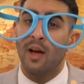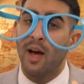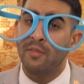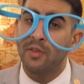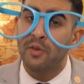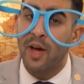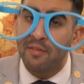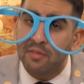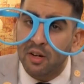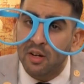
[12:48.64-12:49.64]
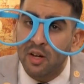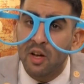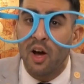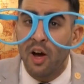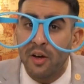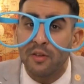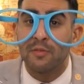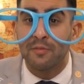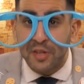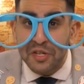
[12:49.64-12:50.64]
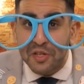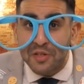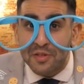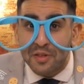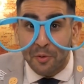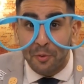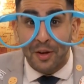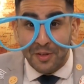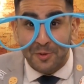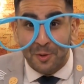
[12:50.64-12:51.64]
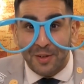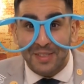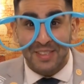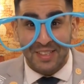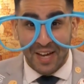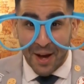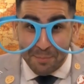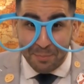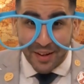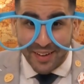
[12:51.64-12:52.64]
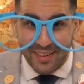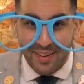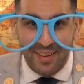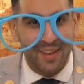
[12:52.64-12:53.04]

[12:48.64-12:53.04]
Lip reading: Have you ever heard of fishes who enjoys camping?